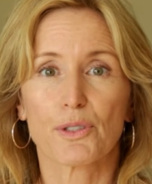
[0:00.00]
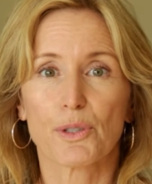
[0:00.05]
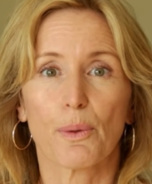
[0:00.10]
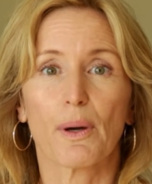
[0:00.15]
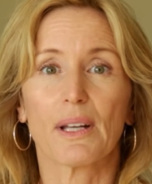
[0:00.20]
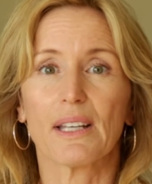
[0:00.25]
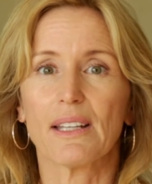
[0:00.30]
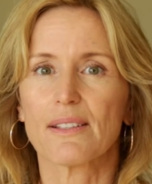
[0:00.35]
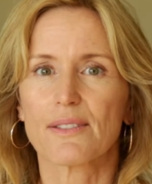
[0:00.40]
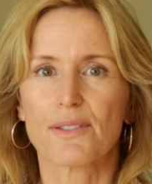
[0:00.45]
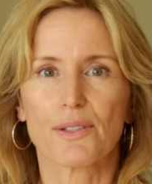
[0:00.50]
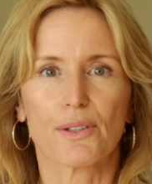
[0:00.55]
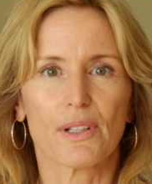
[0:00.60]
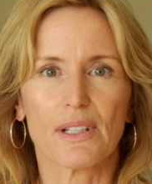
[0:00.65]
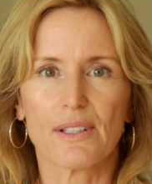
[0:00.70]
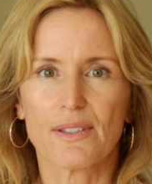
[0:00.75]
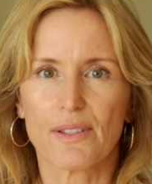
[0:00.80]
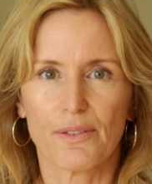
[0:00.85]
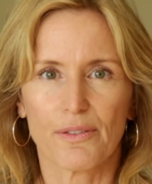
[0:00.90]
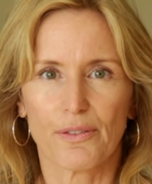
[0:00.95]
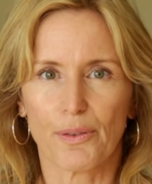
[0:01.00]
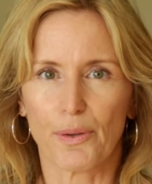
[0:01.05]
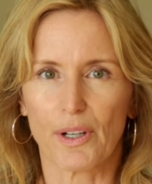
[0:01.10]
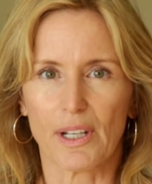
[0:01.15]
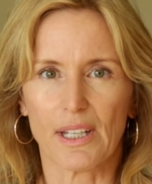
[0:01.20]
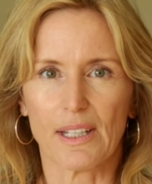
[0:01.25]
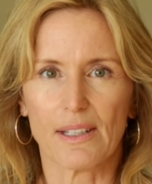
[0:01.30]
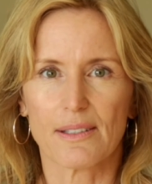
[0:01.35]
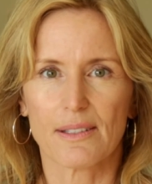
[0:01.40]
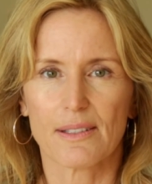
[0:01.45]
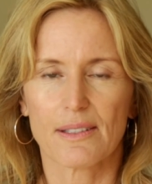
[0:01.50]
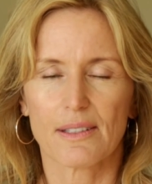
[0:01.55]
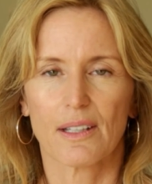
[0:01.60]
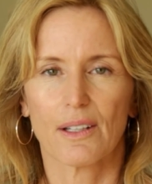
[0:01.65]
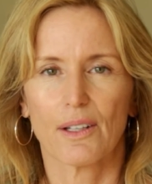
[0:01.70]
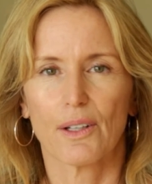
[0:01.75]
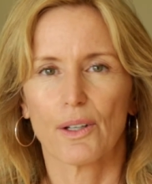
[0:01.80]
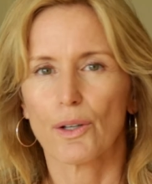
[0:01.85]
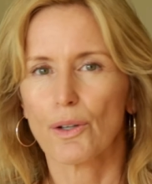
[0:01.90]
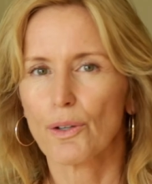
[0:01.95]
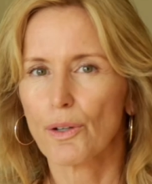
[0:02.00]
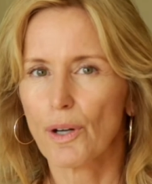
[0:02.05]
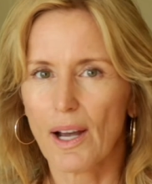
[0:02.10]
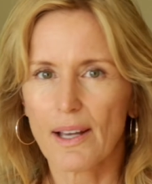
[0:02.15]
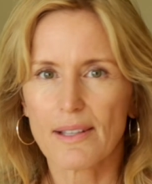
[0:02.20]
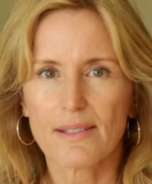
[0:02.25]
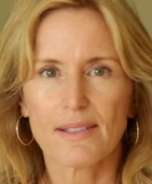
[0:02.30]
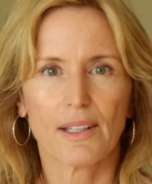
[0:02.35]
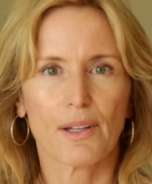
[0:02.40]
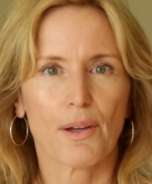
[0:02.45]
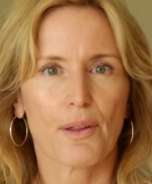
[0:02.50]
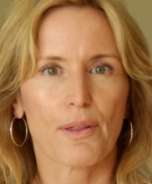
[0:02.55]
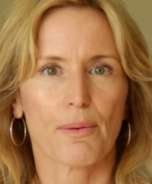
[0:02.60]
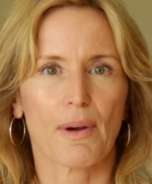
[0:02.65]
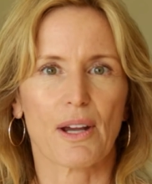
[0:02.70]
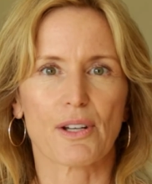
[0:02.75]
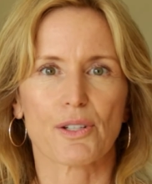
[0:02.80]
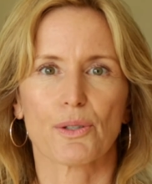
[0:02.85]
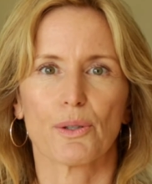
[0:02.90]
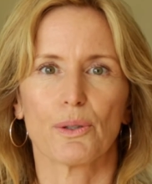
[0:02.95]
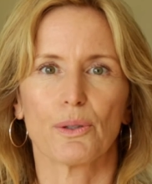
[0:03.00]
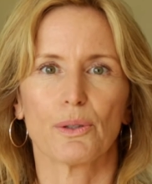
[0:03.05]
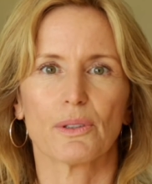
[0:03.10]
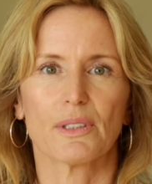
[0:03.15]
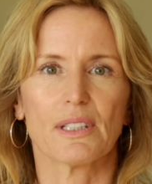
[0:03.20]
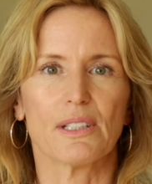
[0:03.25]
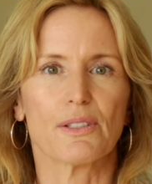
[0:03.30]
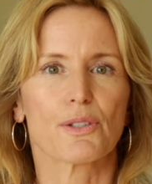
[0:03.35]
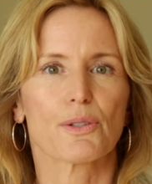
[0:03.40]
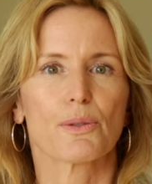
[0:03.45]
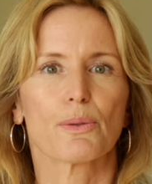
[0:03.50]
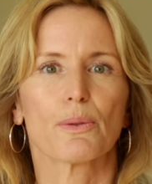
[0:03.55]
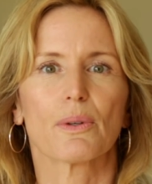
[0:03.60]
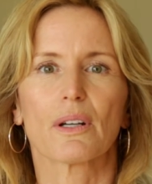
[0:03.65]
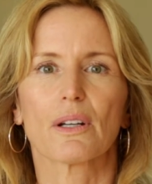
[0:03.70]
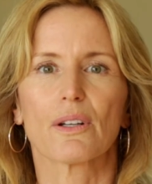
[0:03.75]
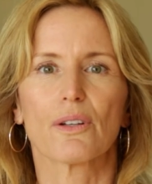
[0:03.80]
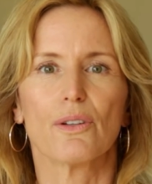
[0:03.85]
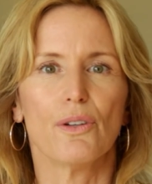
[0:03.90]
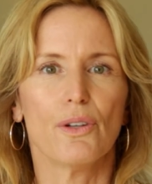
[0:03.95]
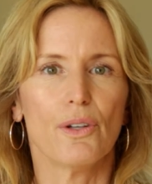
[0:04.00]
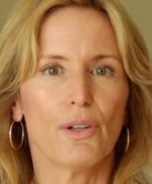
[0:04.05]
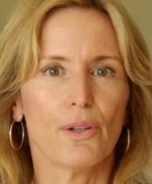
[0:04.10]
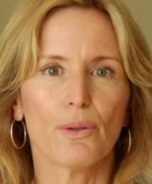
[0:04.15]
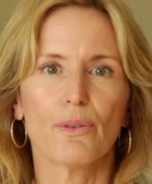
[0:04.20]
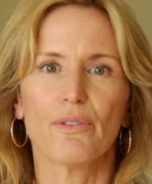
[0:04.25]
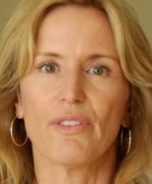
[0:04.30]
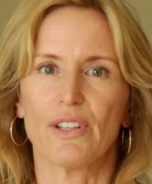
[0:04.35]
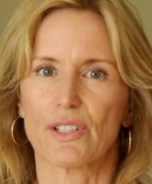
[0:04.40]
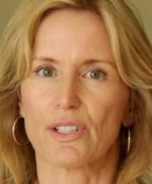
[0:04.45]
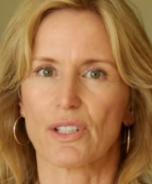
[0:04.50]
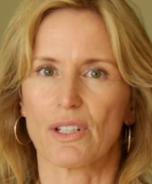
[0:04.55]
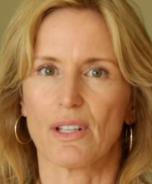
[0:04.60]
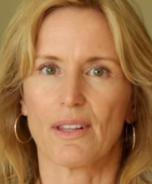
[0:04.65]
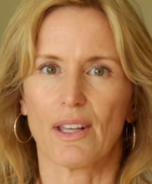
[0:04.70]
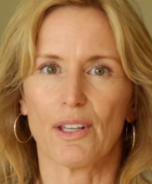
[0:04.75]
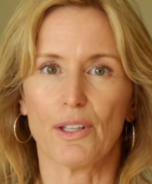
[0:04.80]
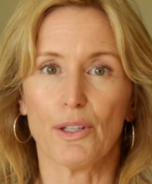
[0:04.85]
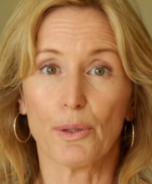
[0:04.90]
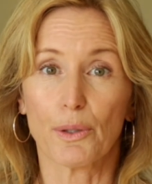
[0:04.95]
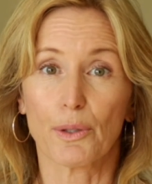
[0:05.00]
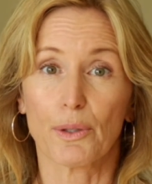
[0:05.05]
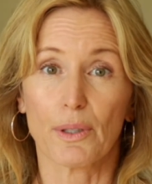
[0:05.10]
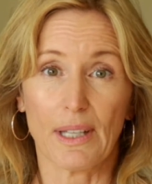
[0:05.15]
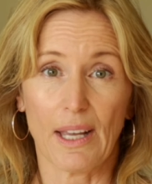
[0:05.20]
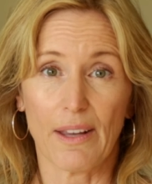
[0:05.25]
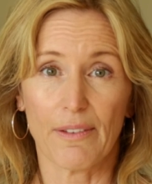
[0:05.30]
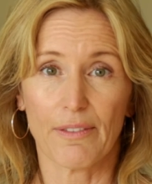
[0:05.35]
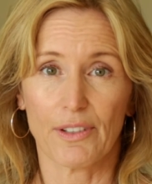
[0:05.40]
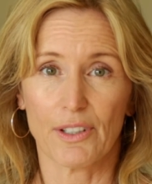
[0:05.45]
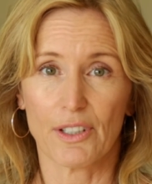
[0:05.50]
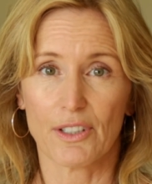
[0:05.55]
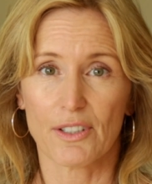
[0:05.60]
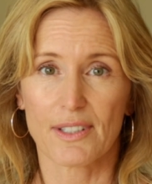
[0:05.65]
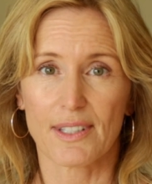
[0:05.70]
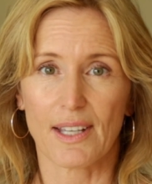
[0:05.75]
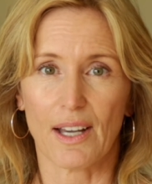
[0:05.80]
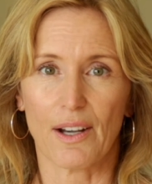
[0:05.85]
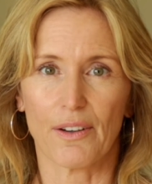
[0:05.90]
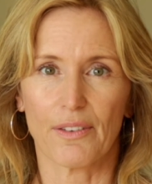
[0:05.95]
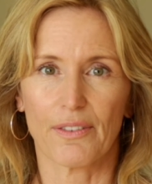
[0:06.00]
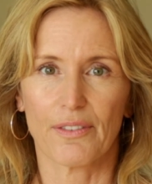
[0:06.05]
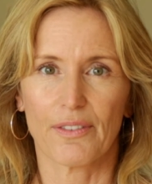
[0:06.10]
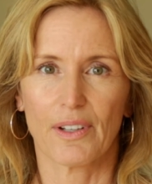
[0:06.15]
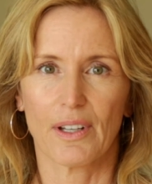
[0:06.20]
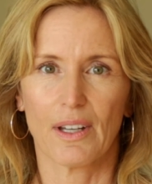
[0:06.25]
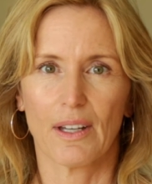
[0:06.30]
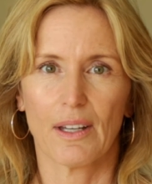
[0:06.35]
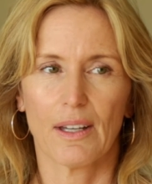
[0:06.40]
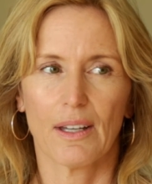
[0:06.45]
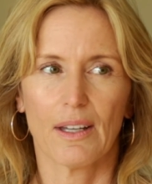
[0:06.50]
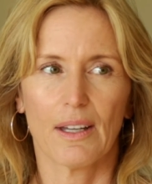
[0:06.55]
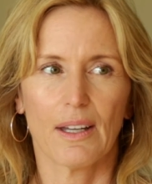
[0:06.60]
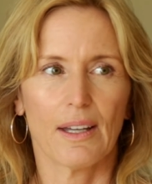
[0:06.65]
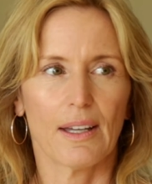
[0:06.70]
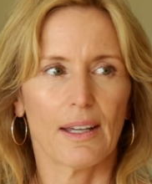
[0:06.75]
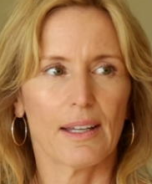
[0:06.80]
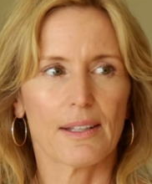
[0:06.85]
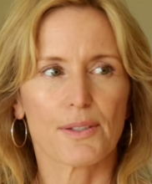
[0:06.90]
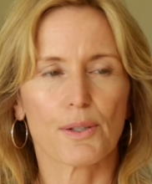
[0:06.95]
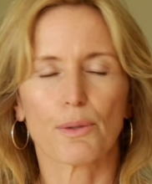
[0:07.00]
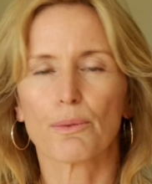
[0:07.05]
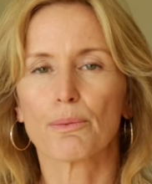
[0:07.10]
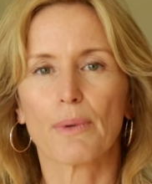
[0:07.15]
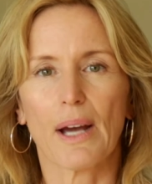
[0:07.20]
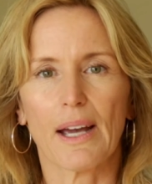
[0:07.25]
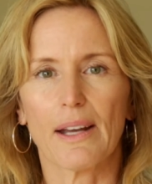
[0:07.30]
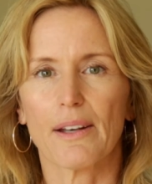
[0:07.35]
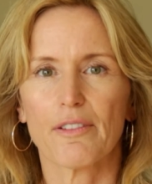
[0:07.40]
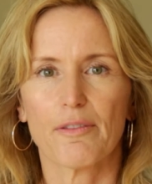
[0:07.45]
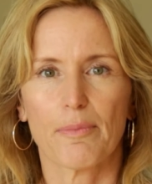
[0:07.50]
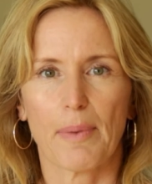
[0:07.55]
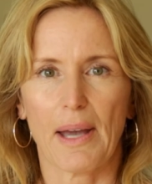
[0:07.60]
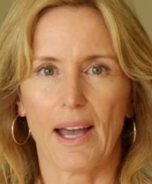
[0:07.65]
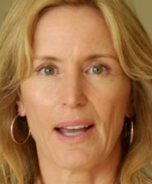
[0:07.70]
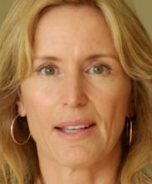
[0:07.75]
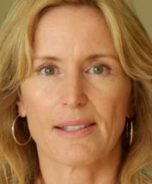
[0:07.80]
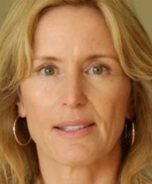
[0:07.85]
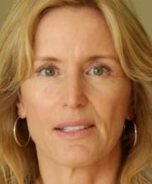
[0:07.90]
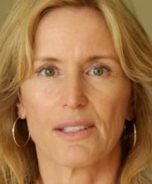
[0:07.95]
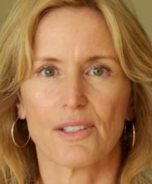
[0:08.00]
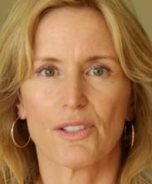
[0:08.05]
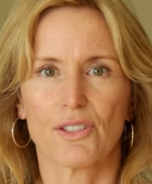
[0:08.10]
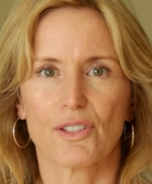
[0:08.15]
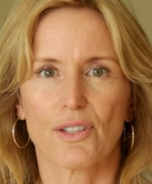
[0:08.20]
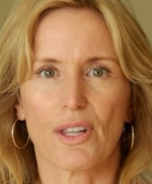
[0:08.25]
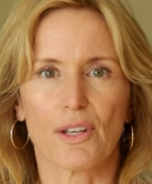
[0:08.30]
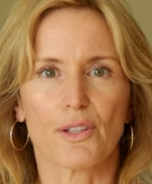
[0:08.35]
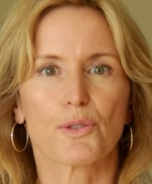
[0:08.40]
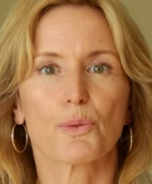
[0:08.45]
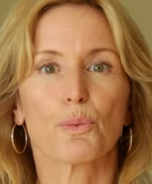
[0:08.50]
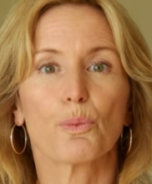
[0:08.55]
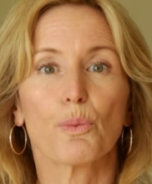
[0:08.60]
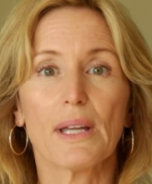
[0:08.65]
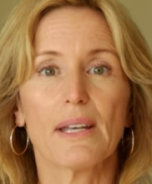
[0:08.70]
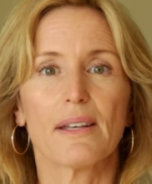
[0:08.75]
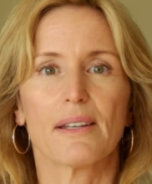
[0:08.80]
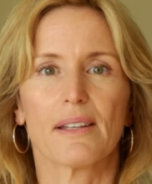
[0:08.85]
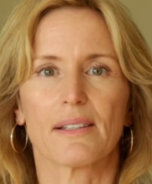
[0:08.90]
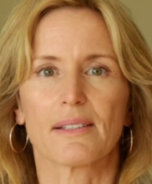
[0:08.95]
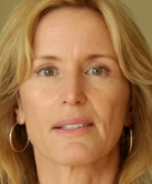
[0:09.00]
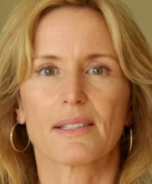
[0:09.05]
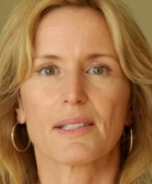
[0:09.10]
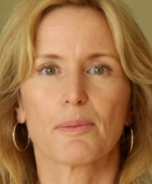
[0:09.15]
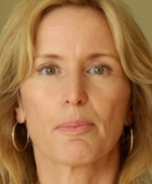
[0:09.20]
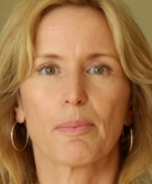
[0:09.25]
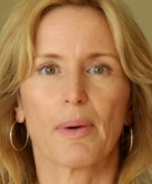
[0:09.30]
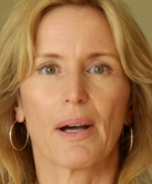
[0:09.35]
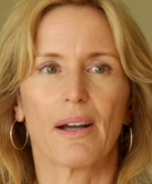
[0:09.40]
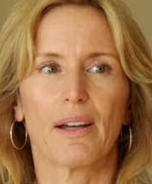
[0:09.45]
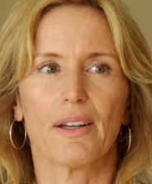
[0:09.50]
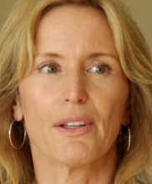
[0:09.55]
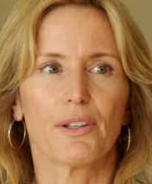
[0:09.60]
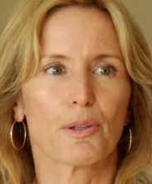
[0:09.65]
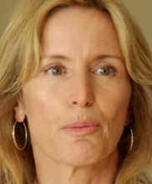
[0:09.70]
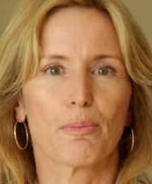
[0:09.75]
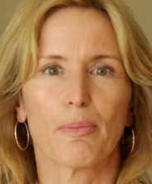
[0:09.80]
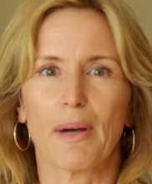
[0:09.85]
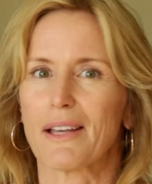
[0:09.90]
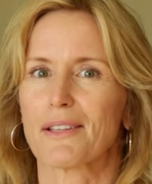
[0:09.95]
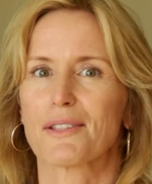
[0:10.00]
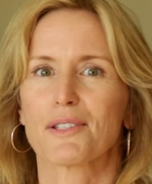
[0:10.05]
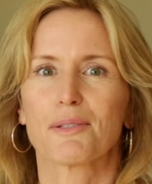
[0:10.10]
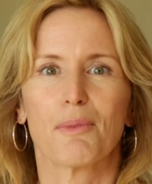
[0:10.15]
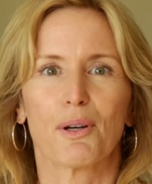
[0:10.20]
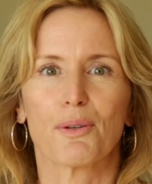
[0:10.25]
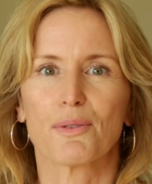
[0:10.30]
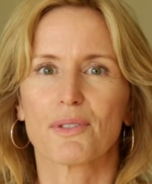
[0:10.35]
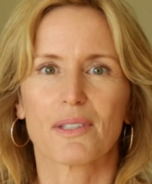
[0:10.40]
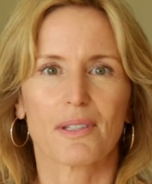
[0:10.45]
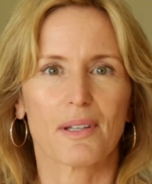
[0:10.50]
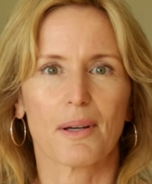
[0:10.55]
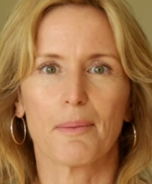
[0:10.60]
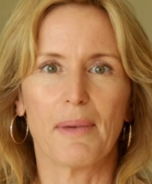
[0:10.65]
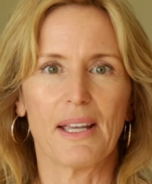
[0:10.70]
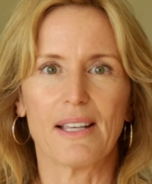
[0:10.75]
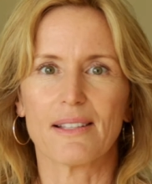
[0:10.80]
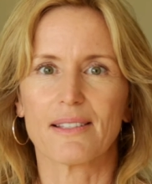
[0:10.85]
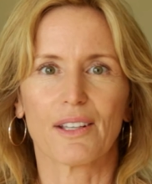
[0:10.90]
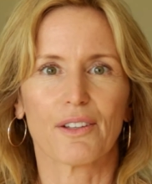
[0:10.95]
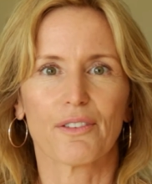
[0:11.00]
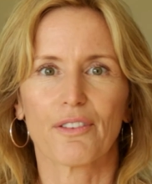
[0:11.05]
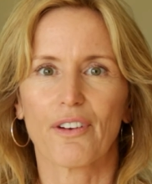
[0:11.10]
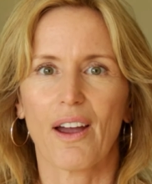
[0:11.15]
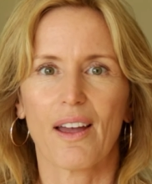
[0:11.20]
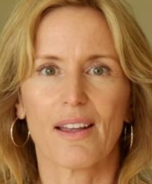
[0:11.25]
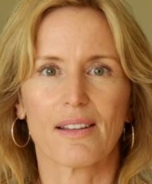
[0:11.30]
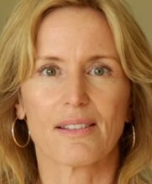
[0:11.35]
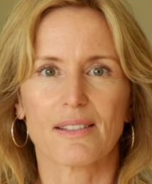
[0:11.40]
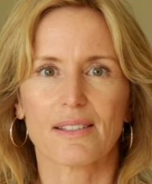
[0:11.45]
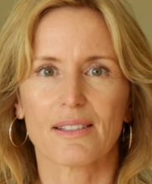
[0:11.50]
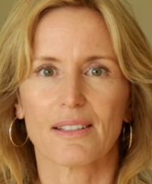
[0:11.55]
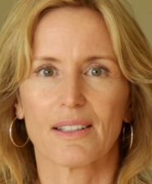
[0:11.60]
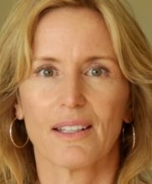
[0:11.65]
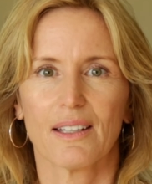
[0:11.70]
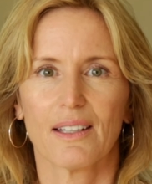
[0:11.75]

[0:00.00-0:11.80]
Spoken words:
20s, 30s, and 40s, crossing a threshold into a new vision that you create for yourself. It's a rite of passage that is witnessed by your best, most amazing friends.